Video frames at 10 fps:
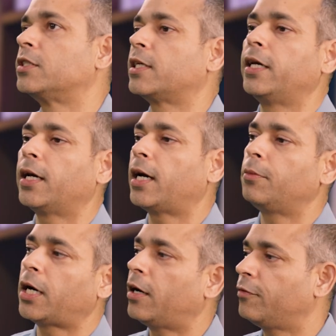is, hey, I
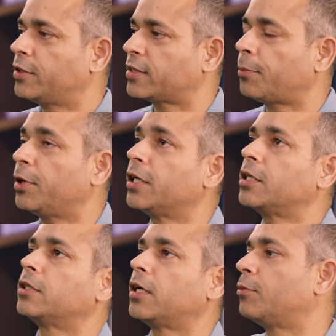have this
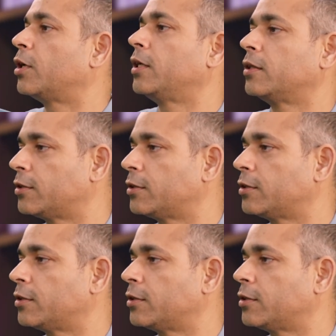application, I'm running